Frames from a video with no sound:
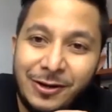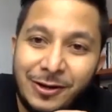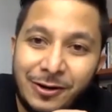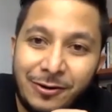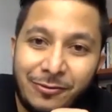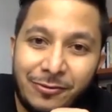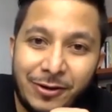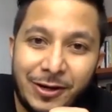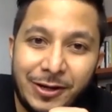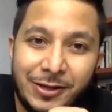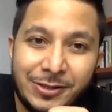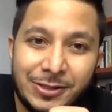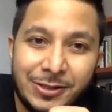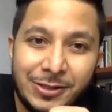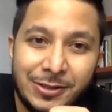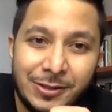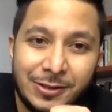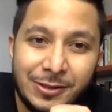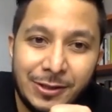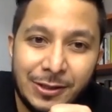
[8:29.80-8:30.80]
right?
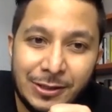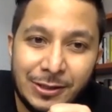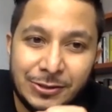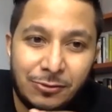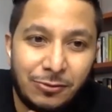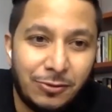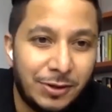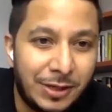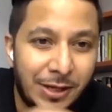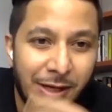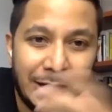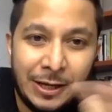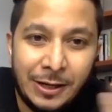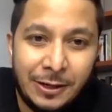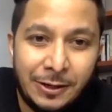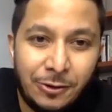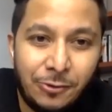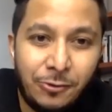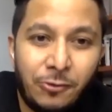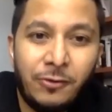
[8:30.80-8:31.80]
So again,
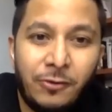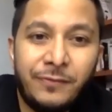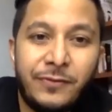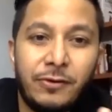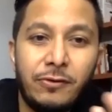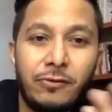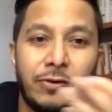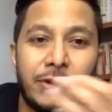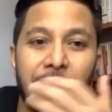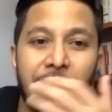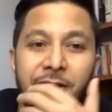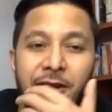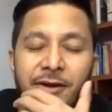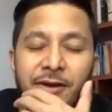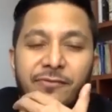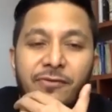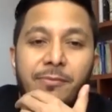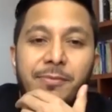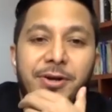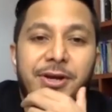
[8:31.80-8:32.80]
if you look at it
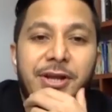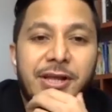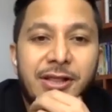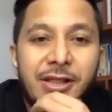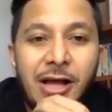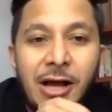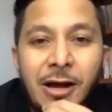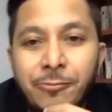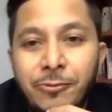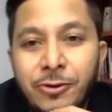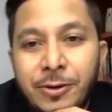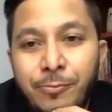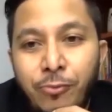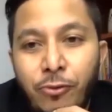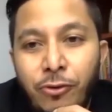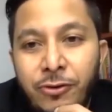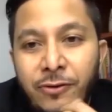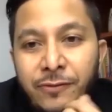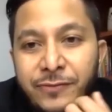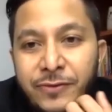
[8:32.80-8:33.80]
from a data
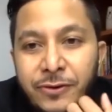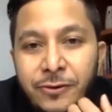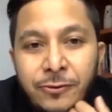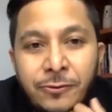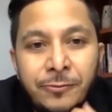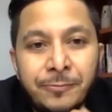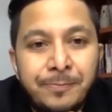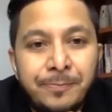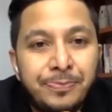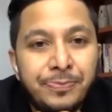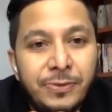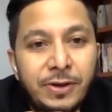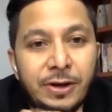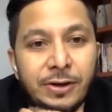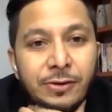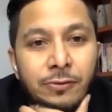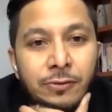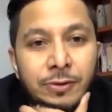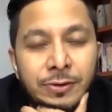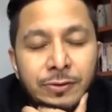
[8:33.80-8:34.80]
point of view, in
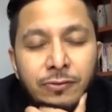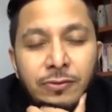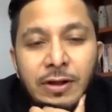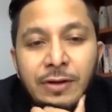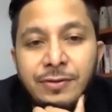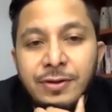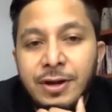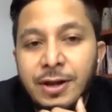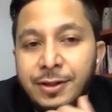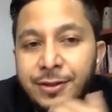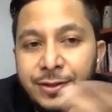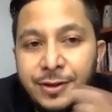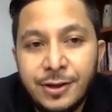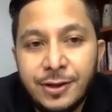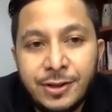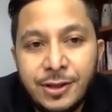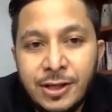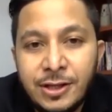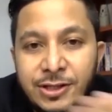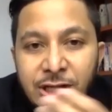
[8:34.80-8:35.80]

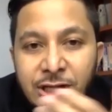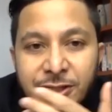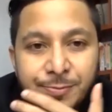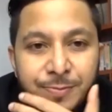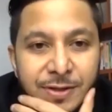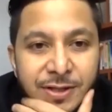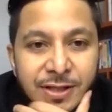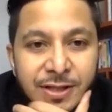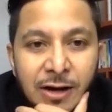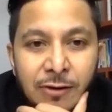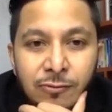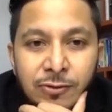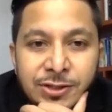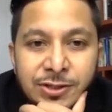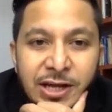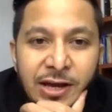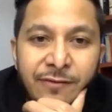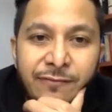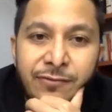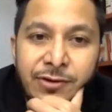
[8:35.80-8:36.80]
2013, Jasmine Towers
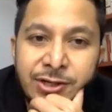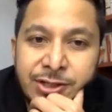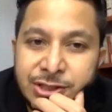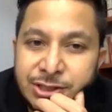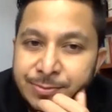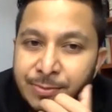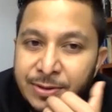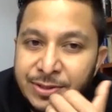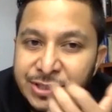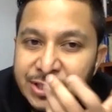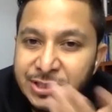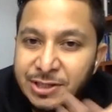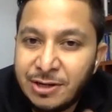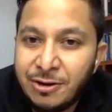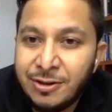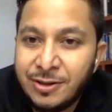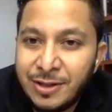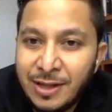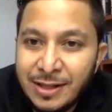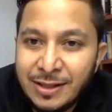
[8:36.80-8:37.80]
average is about
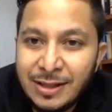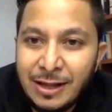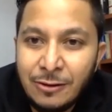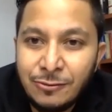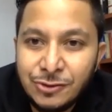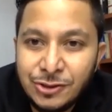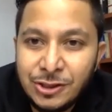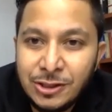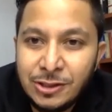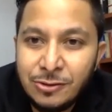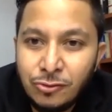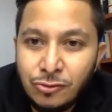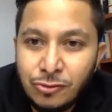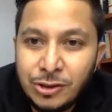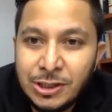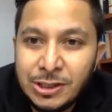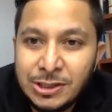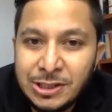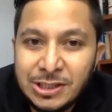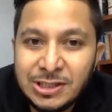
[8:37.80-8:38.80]
610,000,
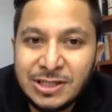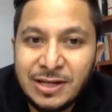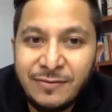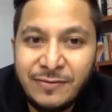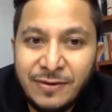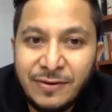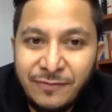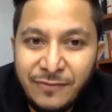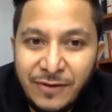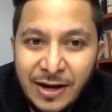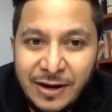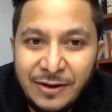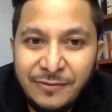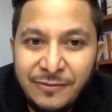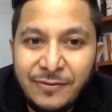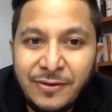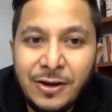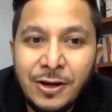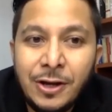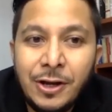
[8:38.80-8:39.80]
today 675,
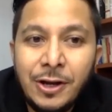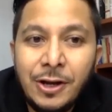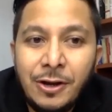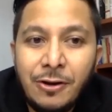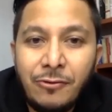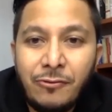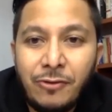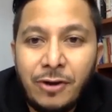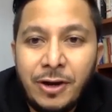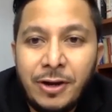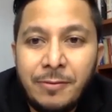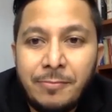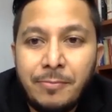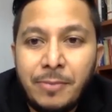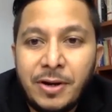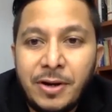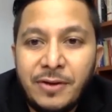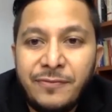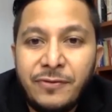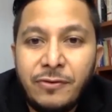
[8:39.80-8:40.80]
right?
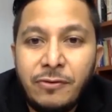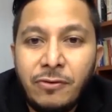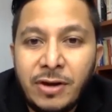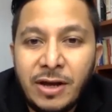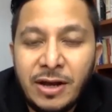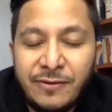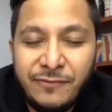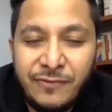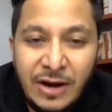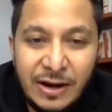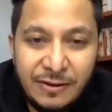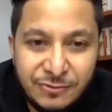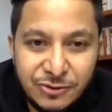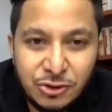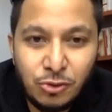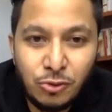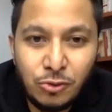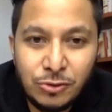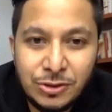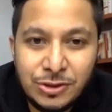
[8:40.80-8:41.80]
But if you look at Five
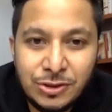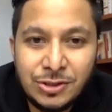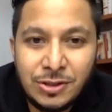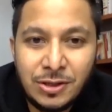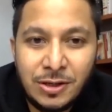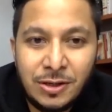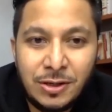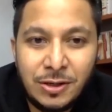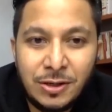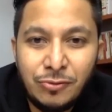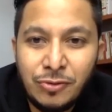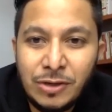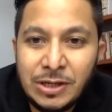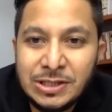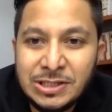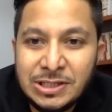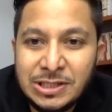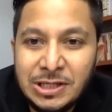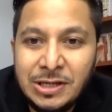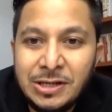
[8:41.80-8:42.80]
Stones, you can
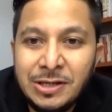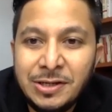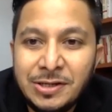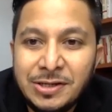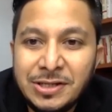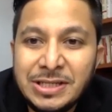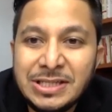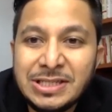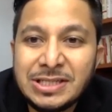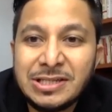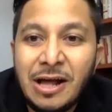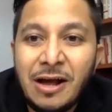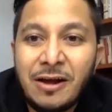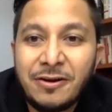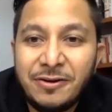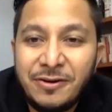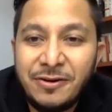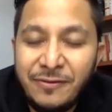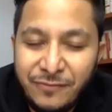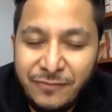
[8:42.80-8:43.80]
see the stark
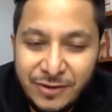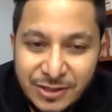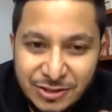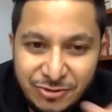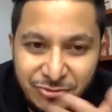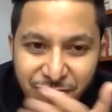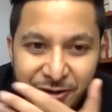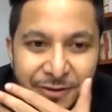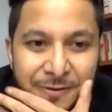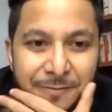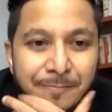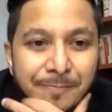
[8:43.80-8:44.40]
difference, right?